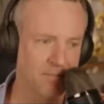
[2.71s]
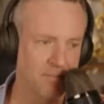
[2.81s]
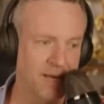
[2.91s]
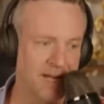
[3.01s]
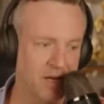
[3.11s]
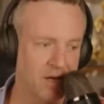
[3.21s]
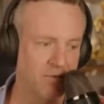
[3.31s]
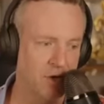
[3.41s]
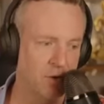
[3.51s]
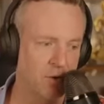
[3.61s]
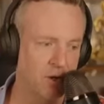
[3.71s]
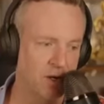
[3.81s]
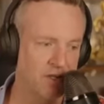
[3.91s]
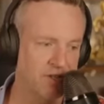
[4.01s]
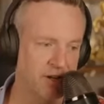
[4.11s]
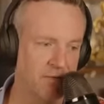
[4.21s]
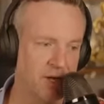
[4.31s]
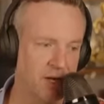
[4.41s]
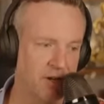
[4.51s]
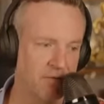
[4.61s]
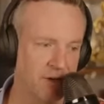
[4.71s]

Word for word: Many of you send me